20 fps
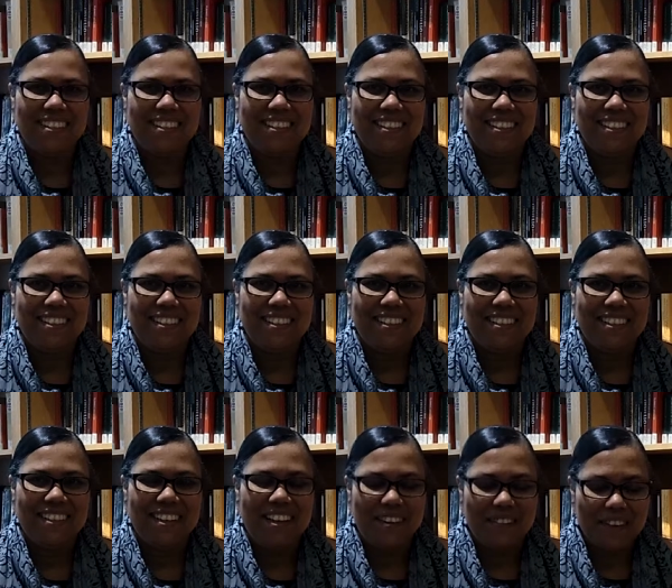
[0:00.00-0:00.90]
Yeah, whenever you're
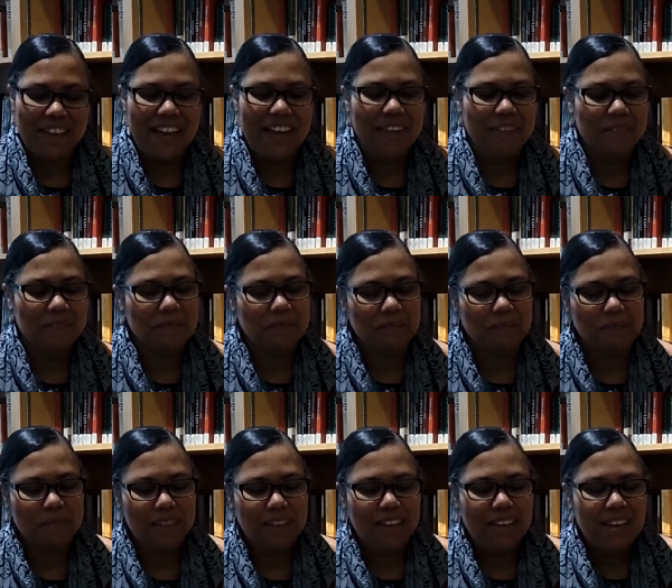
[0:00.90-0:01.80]
ready. Okay.
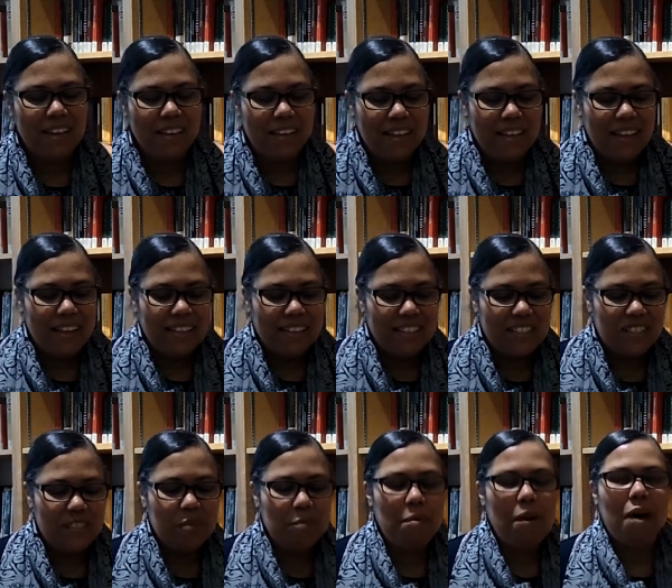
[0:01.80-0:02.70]

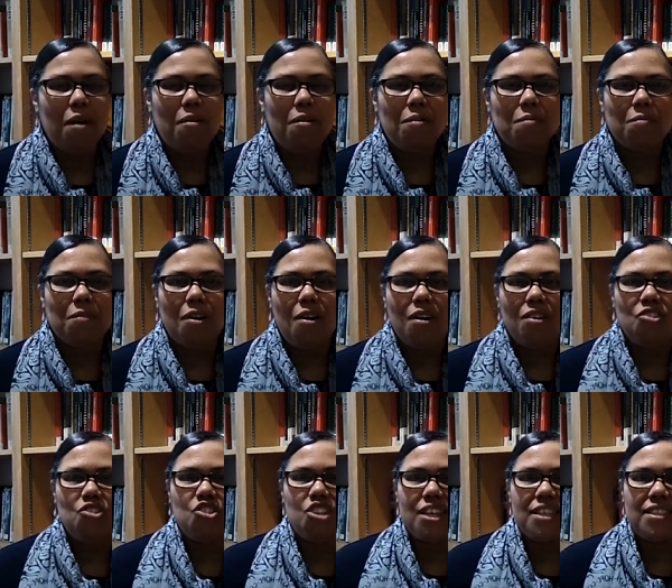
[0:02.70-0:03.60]
This is a poem
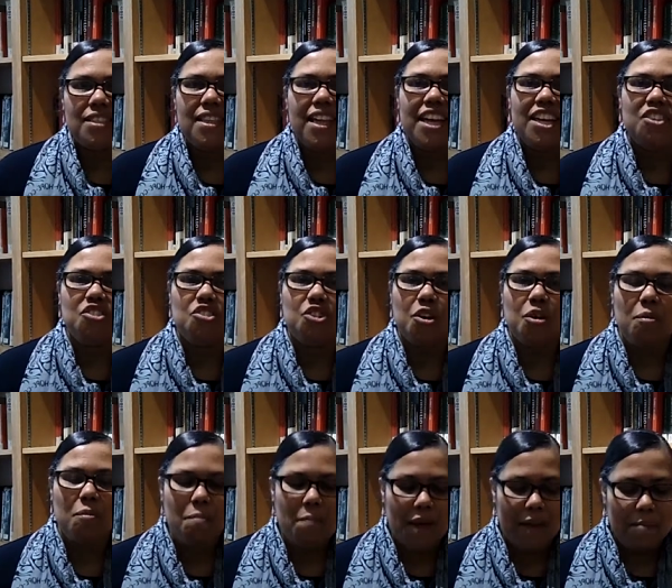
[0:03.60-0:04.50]
called Just Like
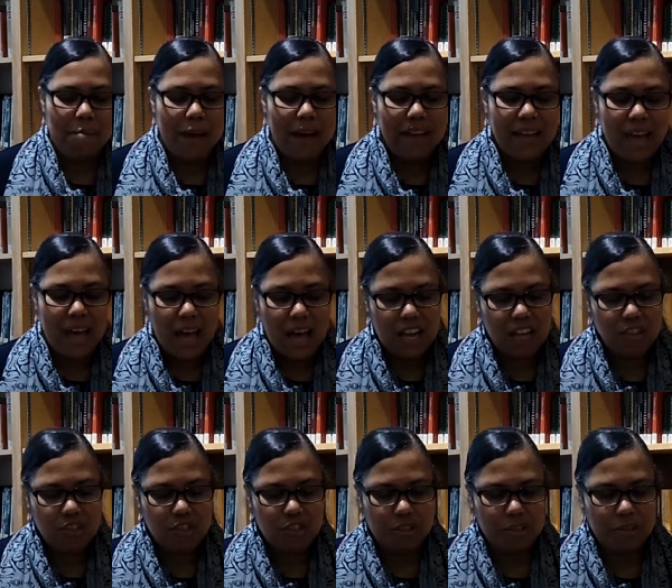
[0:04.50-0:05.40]
Job by Maya
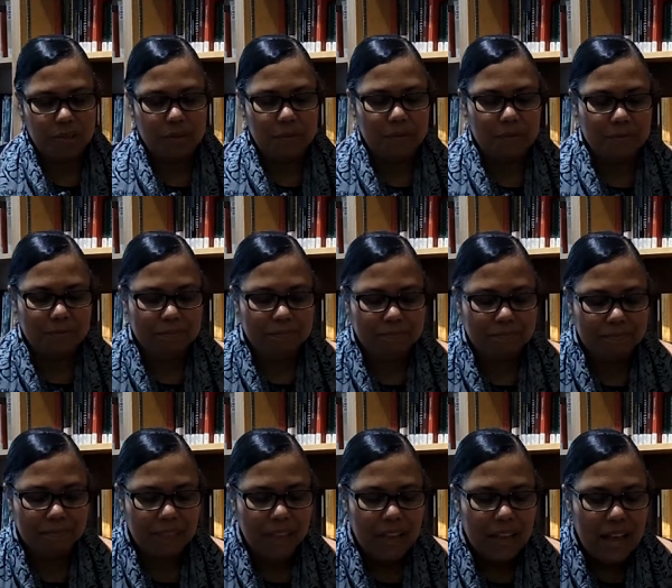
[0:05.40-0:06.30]
Angelou.
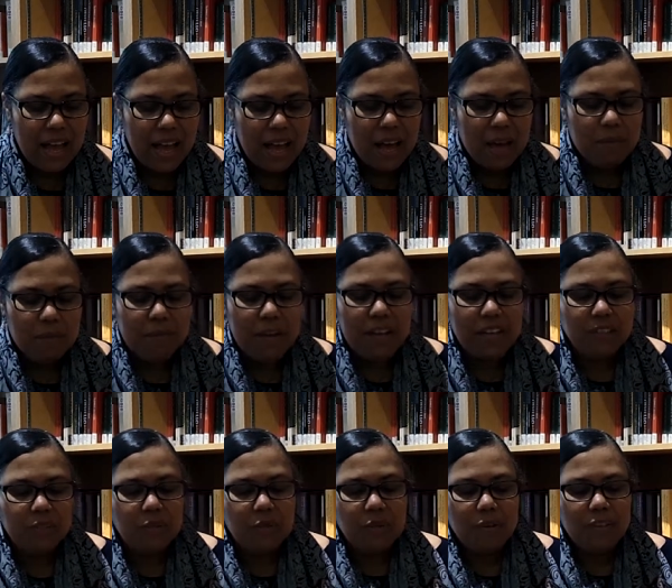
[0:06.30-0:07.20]

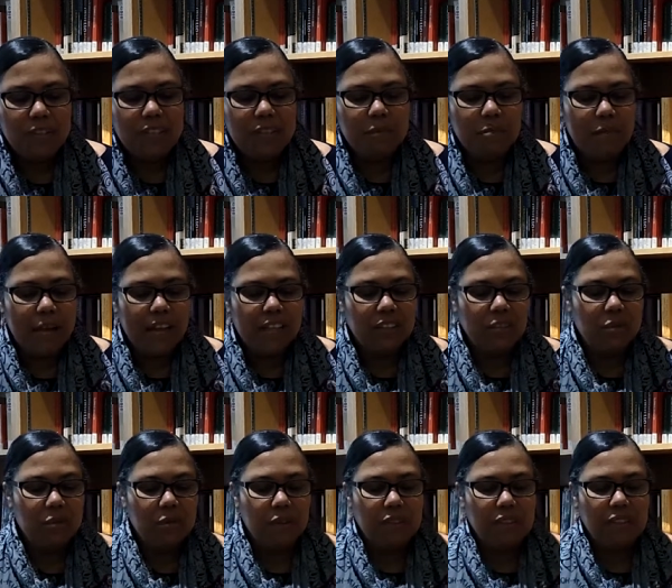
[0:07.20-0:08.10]
My Lord, my
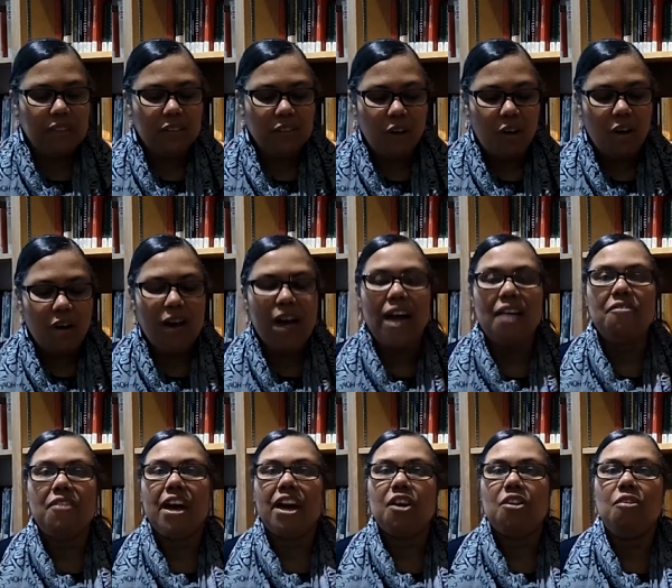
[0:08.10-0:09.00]
Lord, long
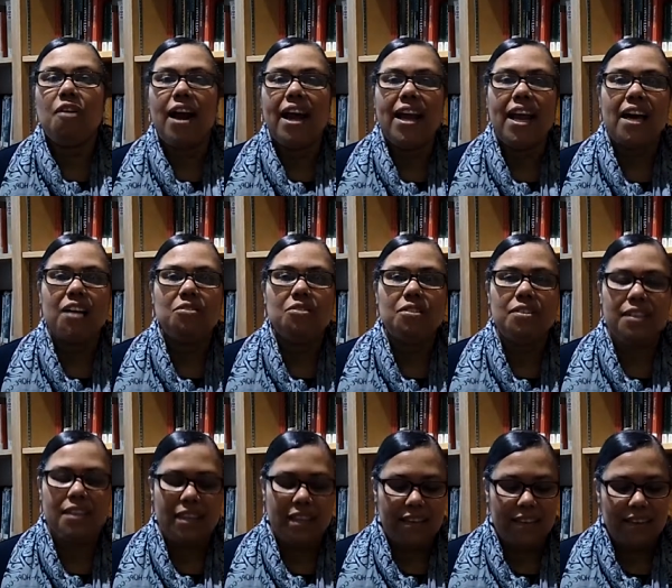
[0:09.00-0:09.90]
have I cried out
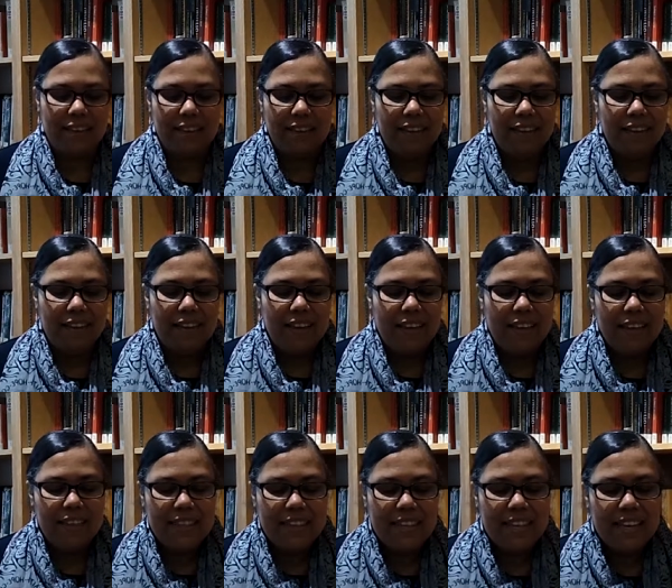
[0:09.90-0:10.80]
to thee.
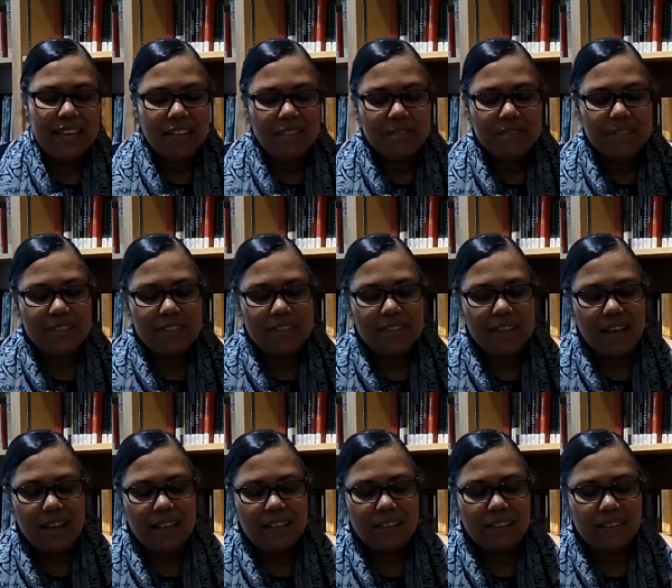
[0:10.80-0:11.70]
In the heat of the
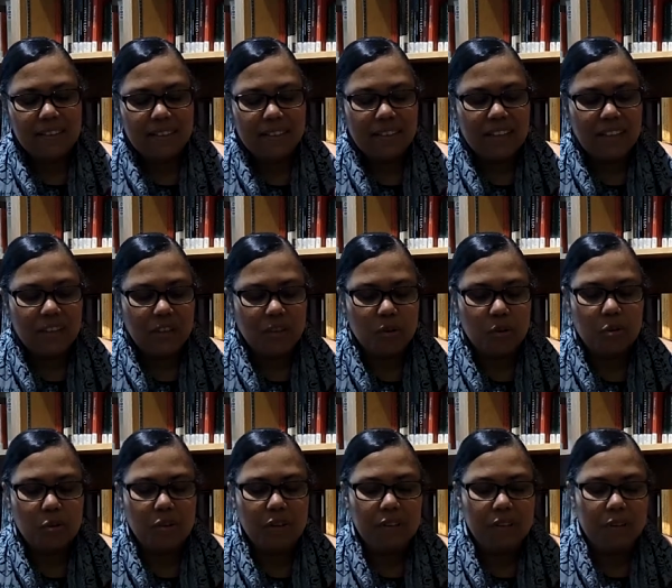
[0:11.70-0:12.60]
sun, the
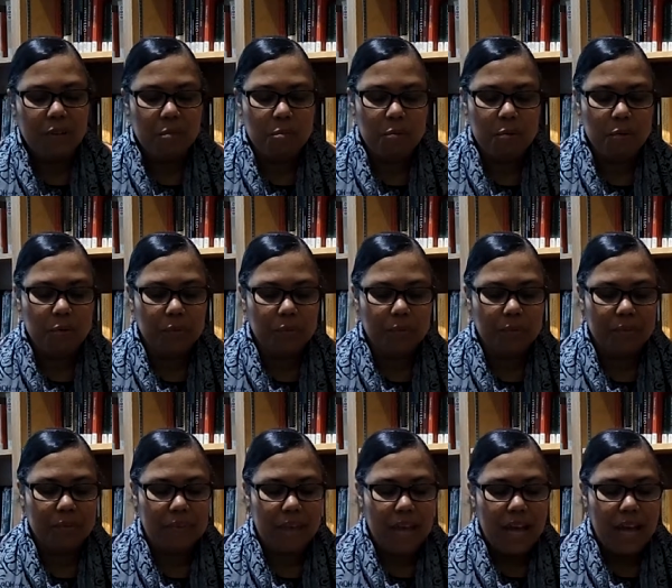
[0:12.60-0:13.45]
cool of the moon,